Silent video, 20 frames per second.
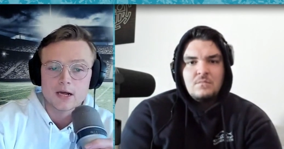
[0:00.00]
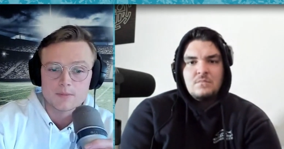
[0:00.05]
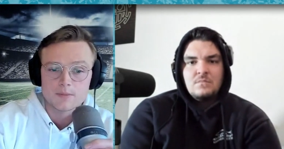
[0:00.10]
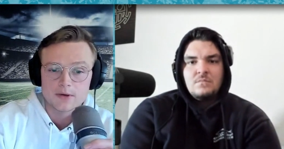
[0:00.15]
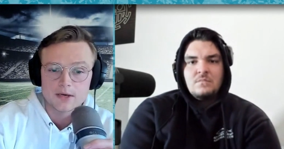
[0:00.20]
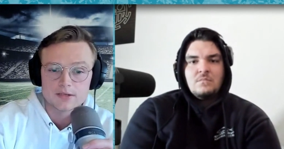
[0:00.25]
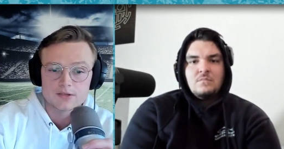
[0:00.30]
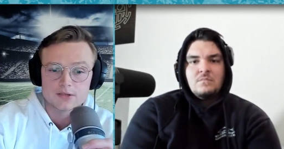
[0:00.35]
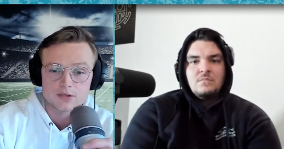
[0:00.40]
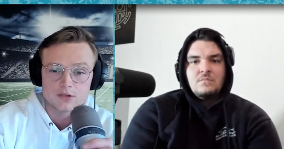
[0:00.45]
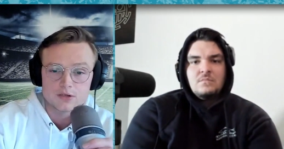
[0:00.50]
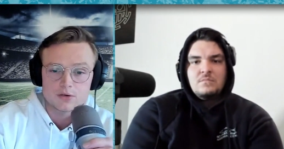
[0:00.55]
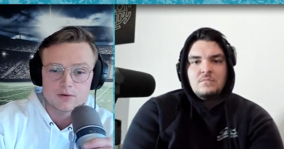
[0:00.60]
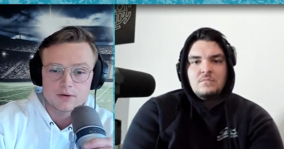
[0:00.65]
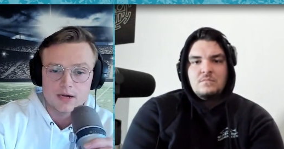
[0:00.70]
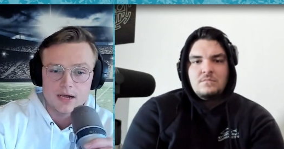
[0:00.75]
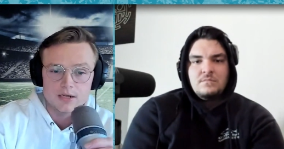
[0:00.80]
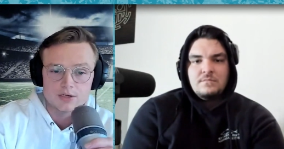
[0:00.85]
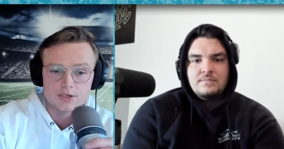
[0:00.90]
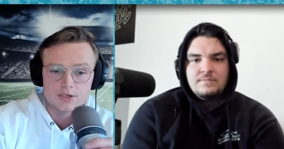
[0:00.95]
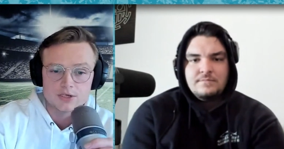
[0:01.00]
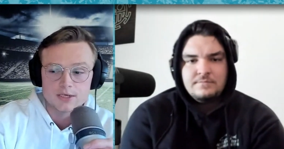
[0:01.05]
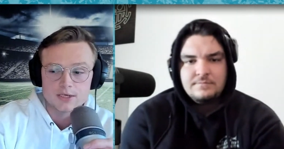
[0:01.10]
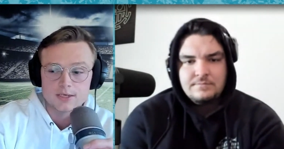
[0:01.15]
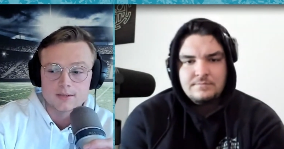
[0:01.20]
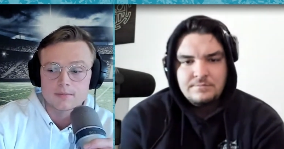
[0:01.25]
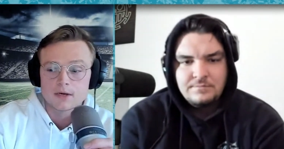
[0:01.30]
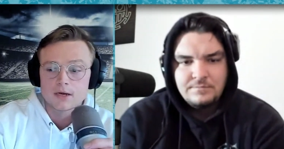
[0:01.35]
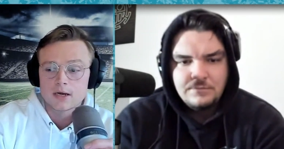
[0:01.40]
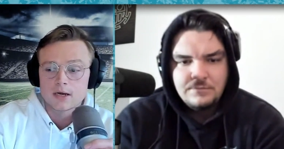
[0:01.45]
Speaker 1: up against a UNH
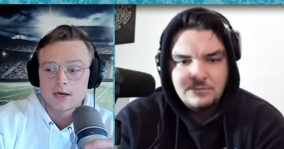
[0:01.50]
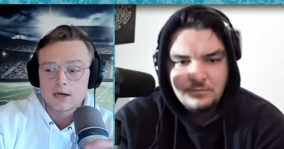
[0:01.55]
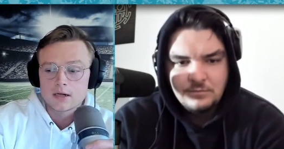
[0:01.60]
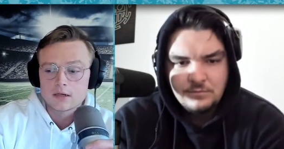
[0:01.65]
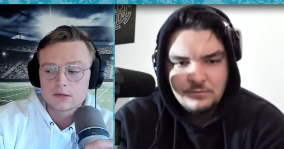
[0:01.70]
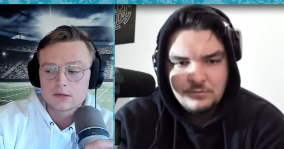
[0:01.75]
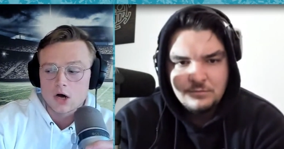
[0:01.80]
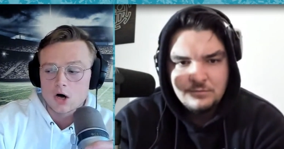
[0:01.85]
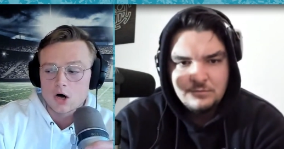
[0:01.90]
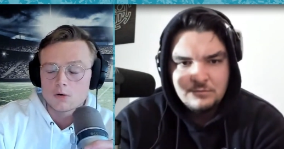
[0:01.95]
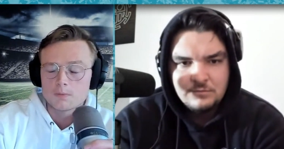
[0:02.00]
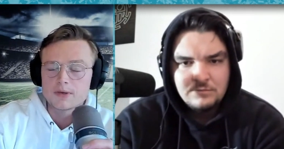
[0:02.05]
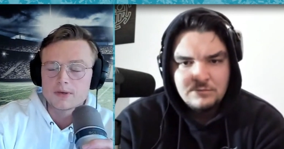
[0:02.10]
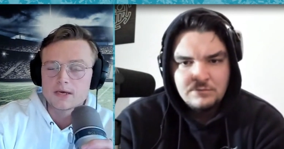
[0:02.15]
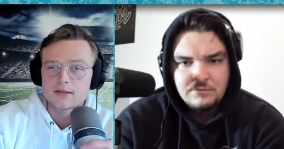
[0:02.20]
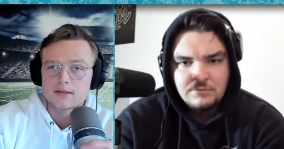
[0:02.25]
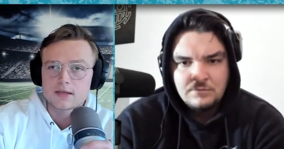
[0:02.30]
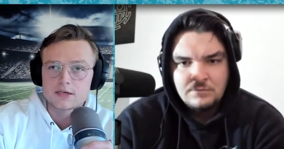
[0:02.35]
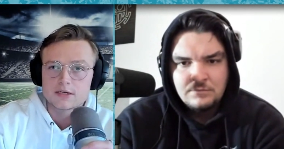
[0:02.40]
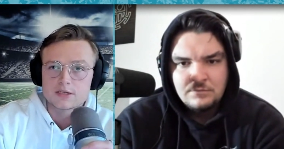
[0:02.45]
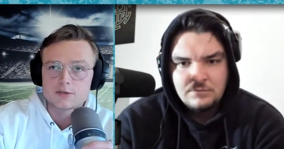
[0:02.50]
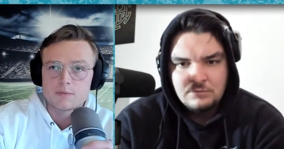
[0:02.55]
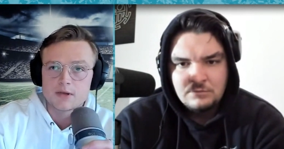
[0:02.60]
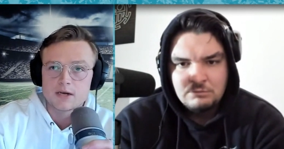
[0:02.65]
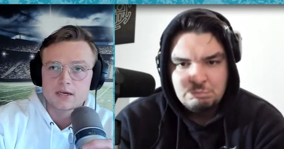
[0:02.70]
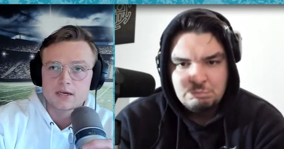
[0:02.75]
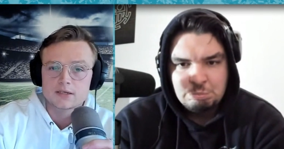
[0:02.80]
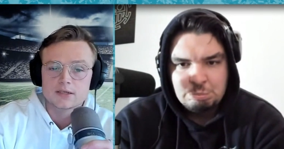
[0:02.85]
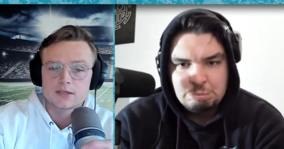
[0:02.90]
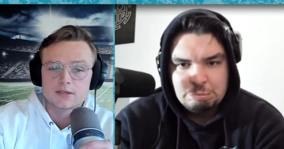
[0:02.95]
team albeit that has
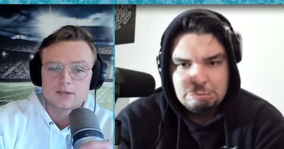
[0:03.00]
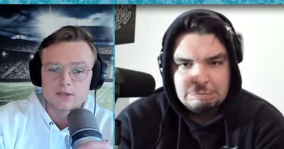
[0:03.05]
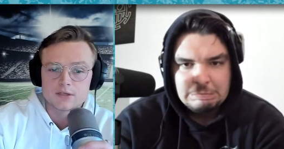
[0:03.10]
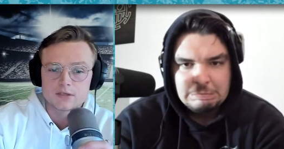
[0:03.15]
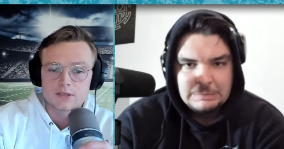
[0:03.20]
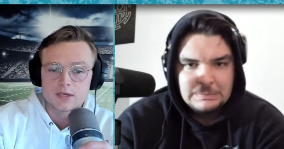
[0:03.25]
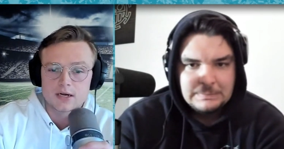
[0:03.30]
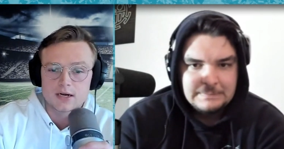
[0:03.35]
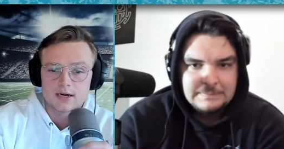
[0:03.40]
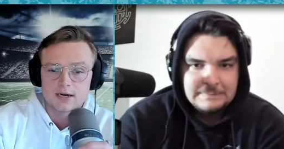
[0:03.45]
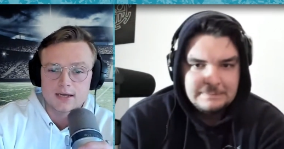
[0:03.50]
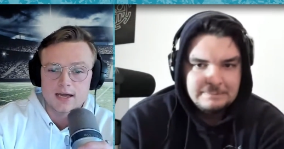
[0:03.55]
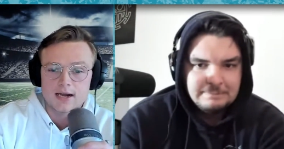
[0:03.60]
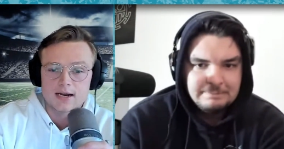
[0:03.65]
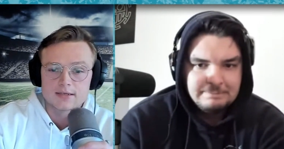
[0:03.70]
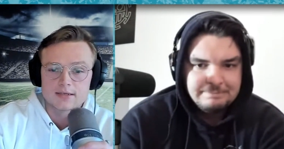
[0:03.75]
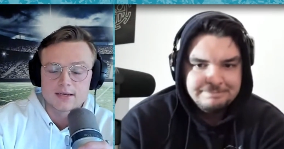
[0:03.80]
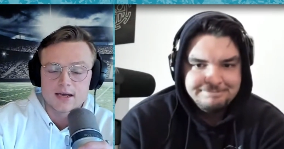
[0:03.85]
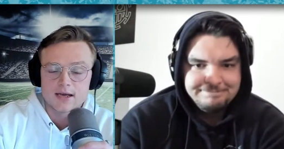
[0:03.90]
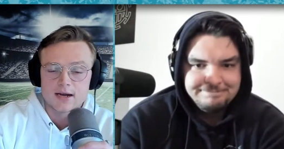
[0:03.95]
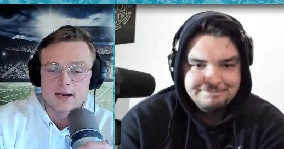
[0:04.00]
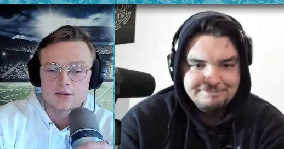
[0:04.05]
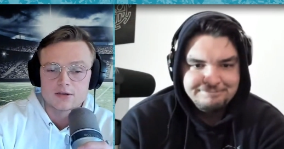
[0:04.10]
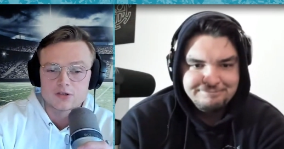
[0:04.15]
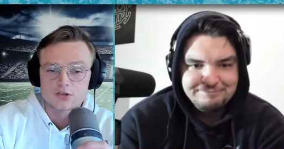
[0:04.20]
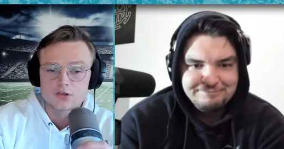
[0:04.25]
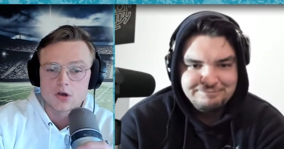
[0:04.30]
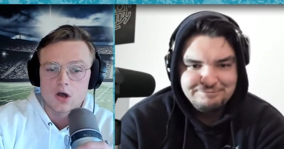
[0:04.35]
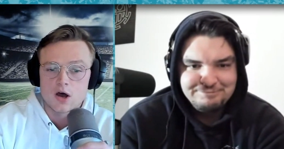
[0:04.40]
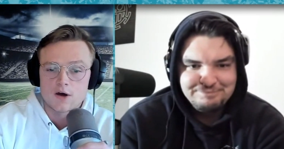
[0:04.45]
been inconsistent and again has had a
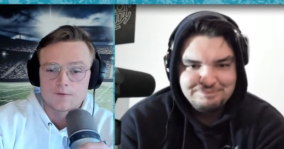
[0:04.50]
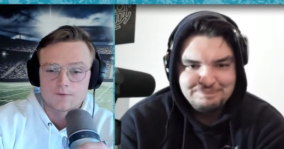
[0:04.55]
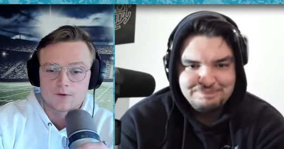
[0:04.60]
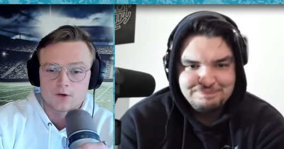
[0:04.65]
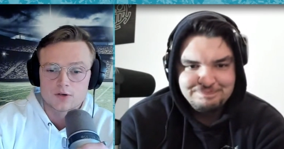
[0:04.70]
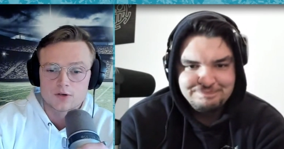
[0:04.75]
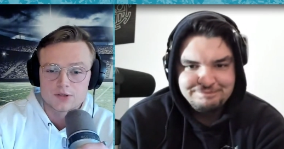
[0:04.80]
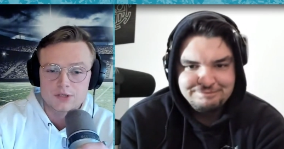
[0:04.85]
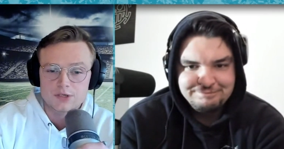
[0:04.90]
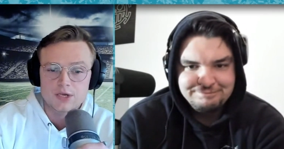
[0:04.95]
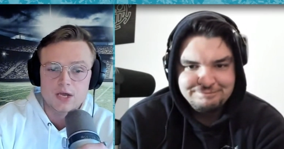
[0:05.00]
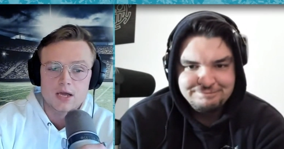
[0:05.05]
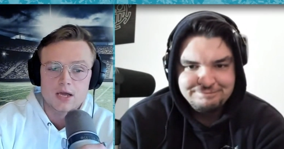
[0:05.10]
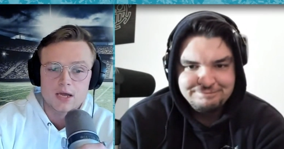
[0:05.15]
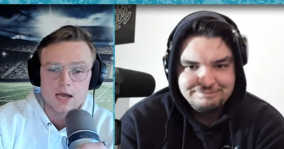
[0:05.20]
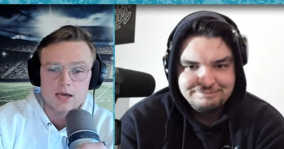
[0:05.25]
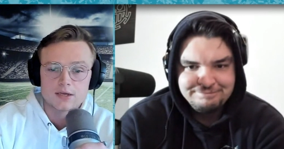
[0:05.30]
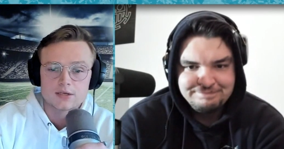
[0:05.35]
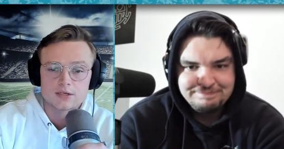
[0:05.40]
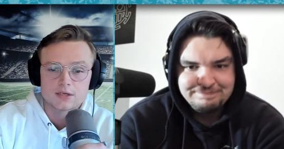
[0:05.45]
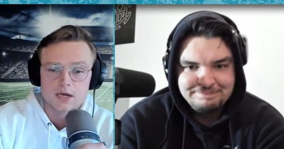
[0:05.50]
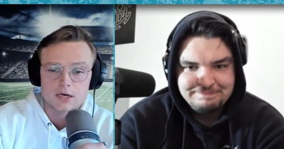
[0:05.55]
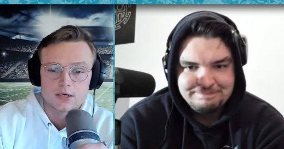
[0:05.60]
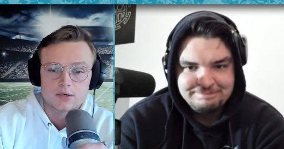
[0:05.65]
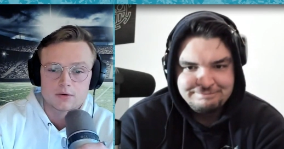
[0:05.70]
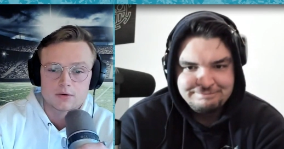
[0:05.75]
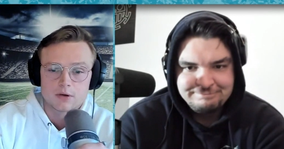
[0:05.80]
softer CAA schedule